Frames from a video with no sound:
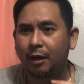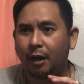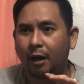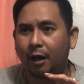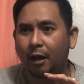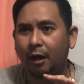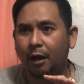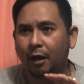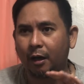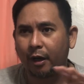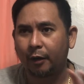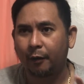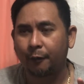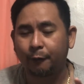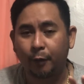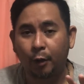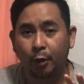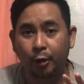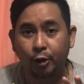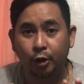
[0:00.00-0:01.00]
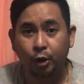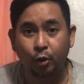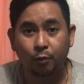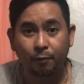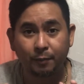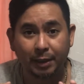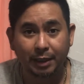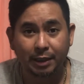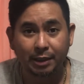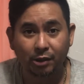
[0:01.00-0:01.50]
a lot of
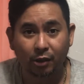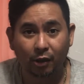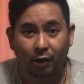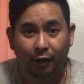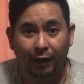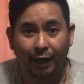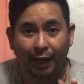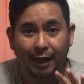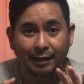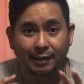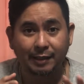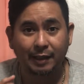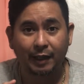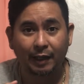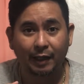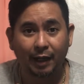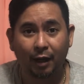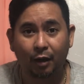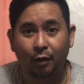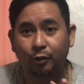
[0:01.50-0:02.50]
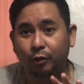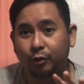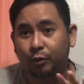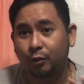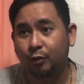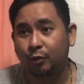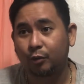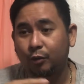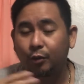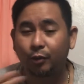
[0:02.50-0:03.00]
newbies are asking how
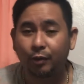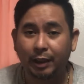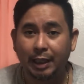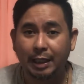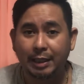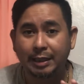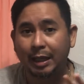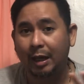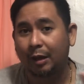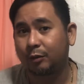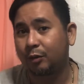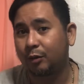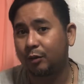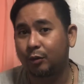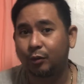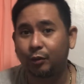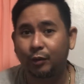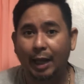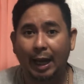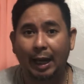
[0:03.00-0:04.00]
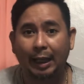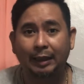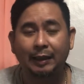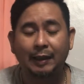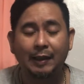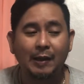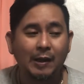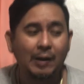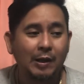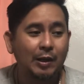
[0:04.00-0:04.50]
to do this, how to do that.
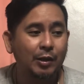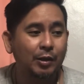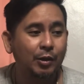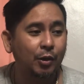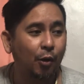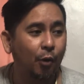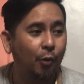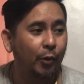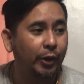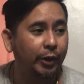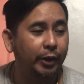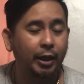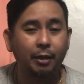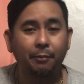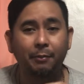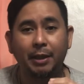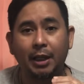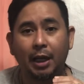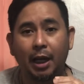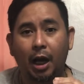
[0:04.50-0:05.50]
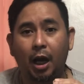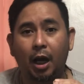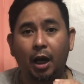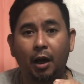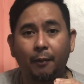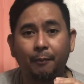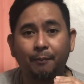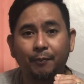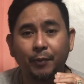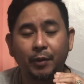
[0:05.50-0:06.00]
So we're going to be
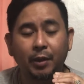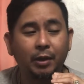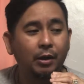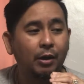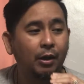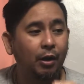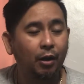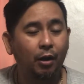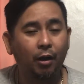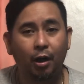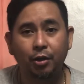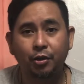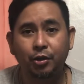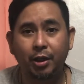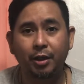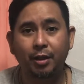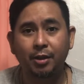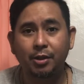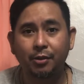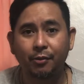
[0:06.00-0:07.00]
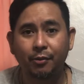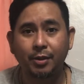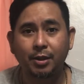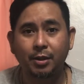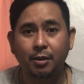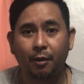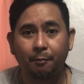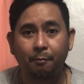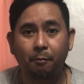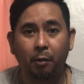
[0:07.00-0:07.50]
launching a
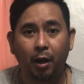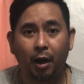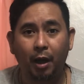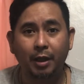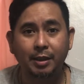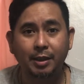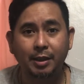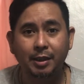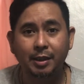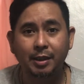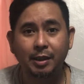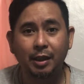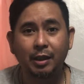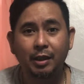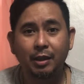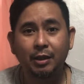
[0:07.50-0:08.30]
series of blogs,